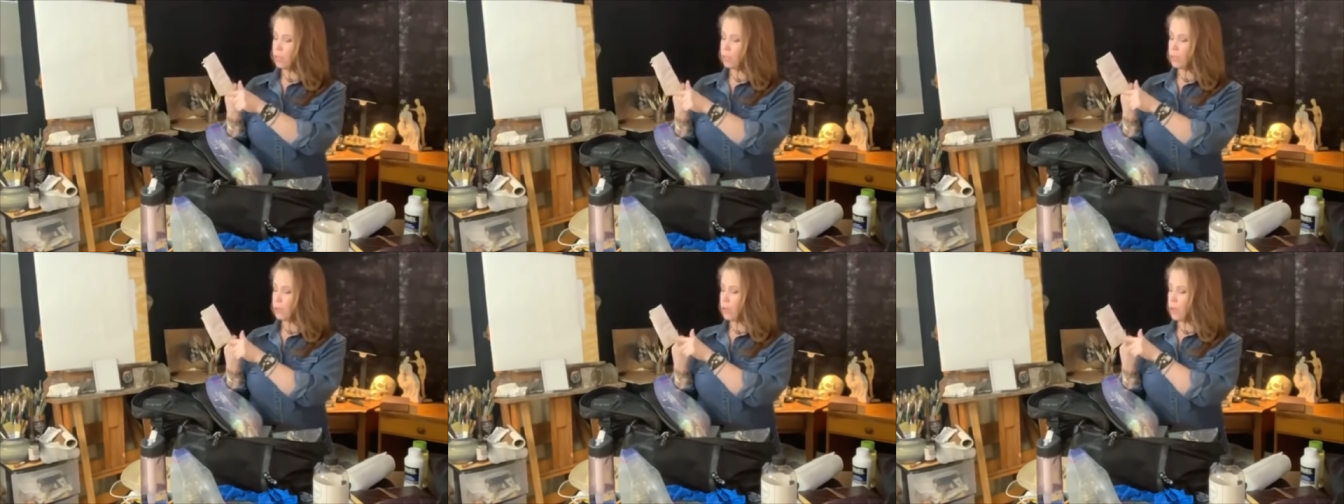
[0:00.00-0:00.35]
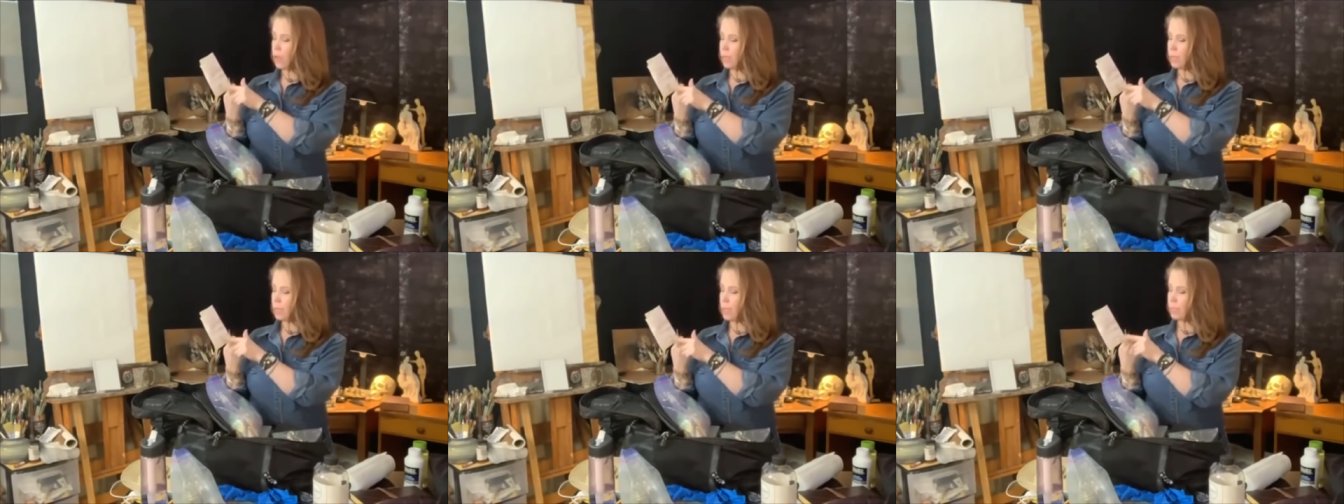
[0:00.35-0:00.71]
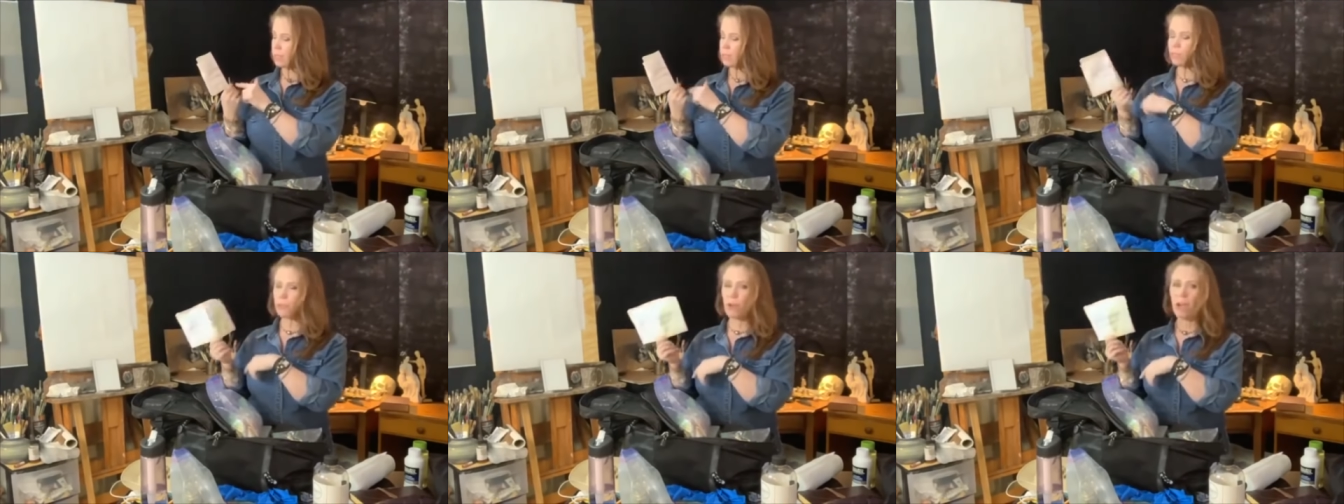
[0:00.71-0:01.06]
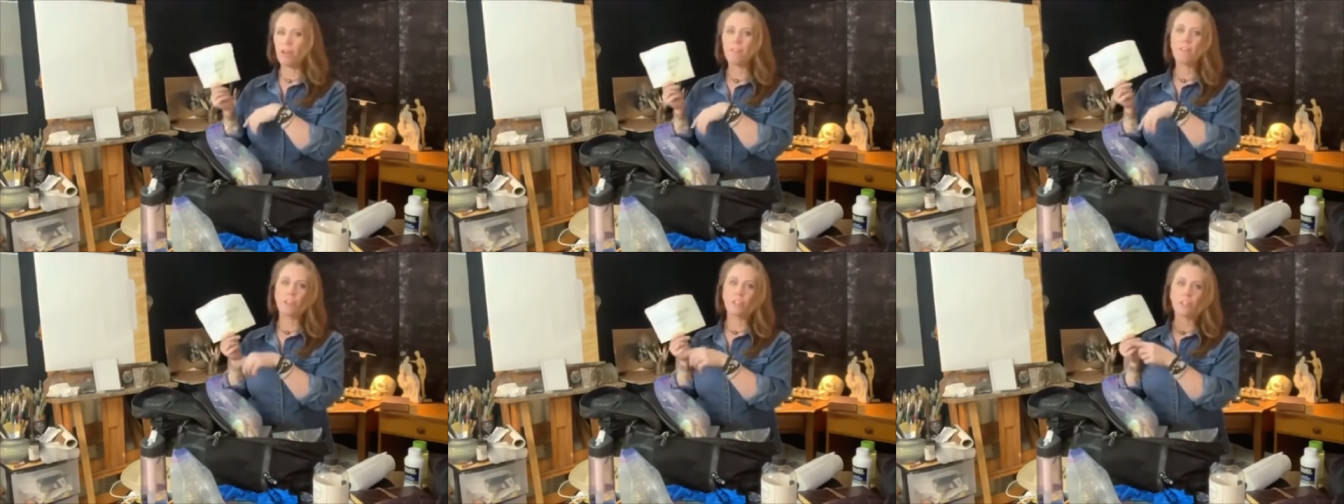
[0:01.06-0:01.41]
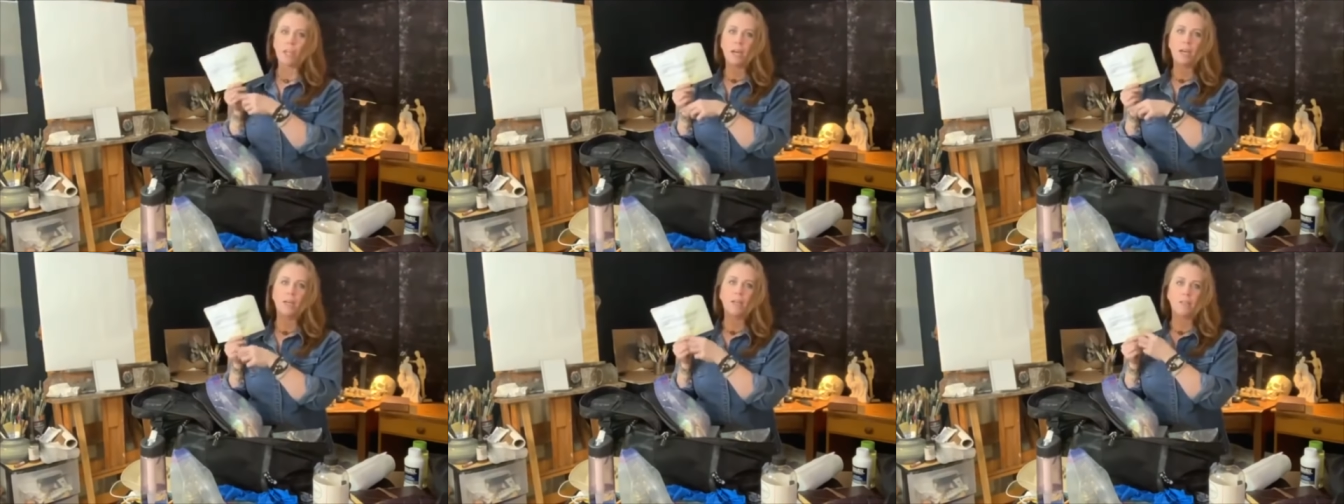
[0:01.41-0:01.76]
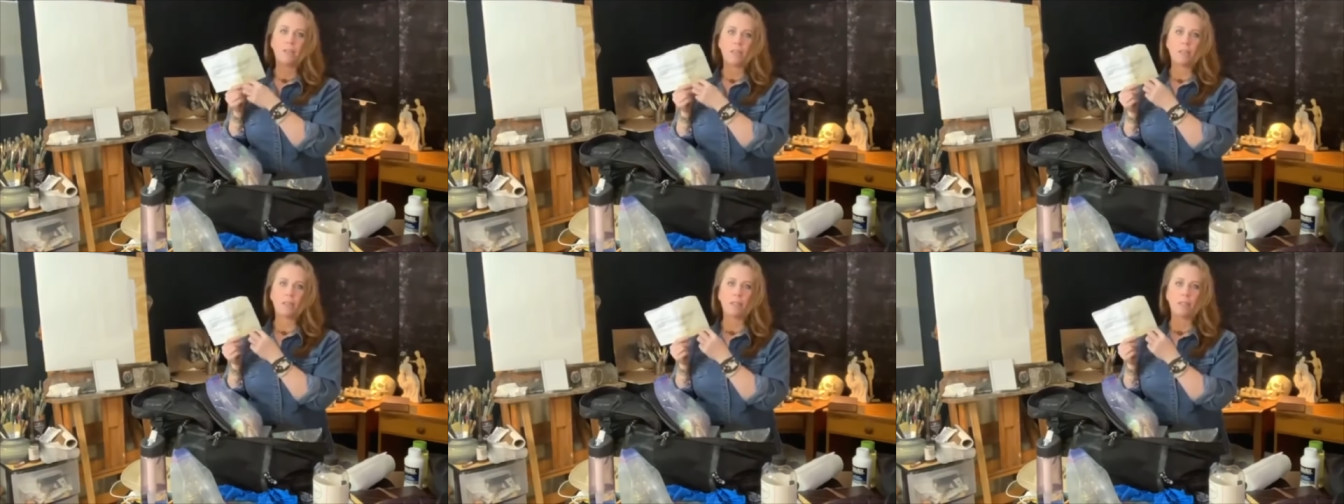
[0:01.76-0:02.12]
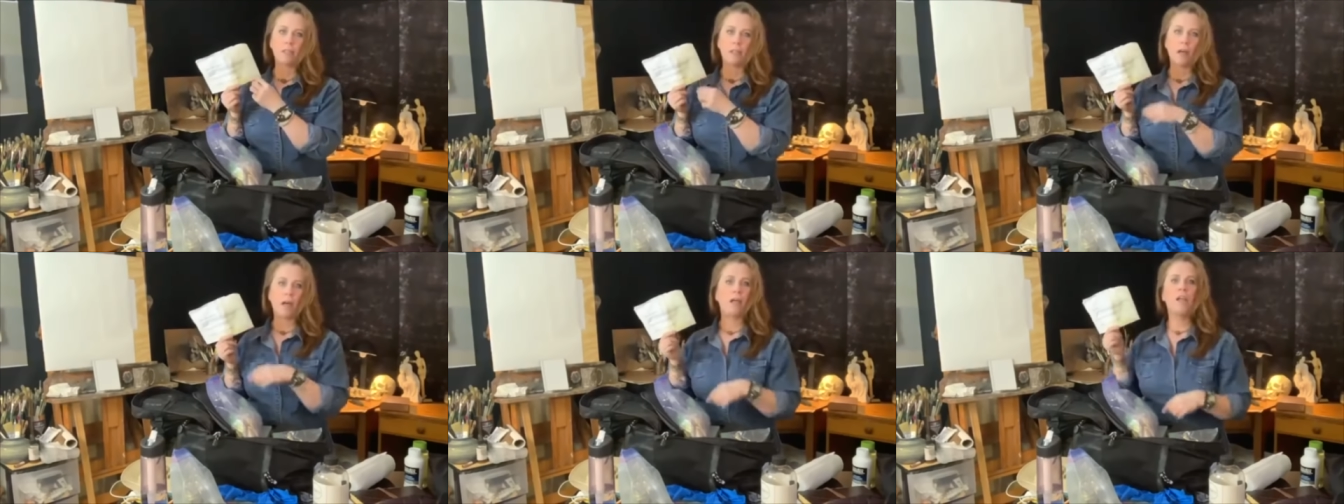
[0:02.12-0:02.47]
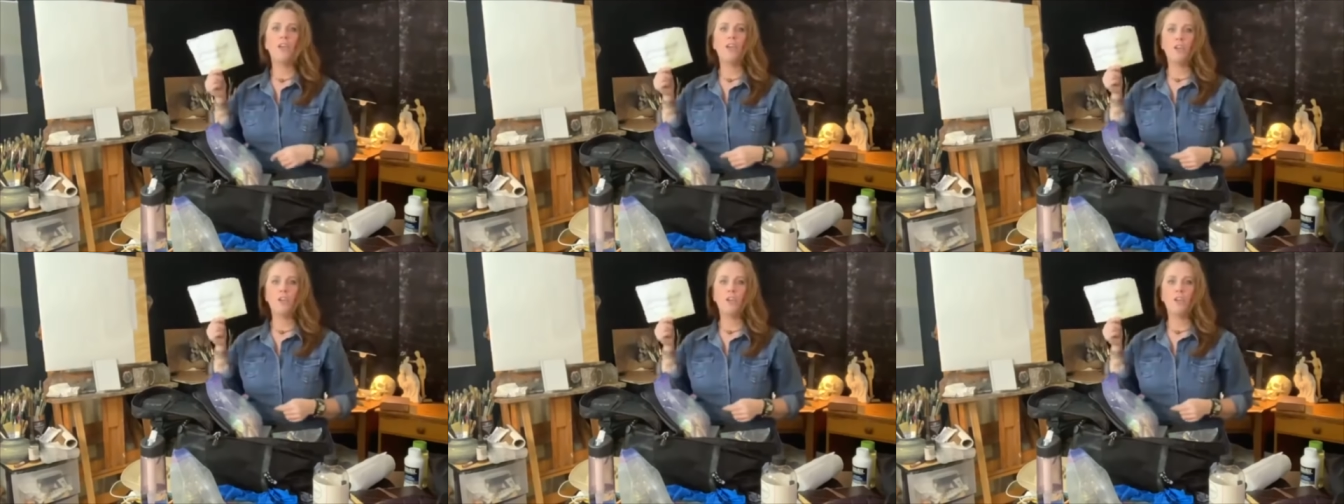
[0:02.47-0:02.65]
to contact this traveler, dial da da da da da.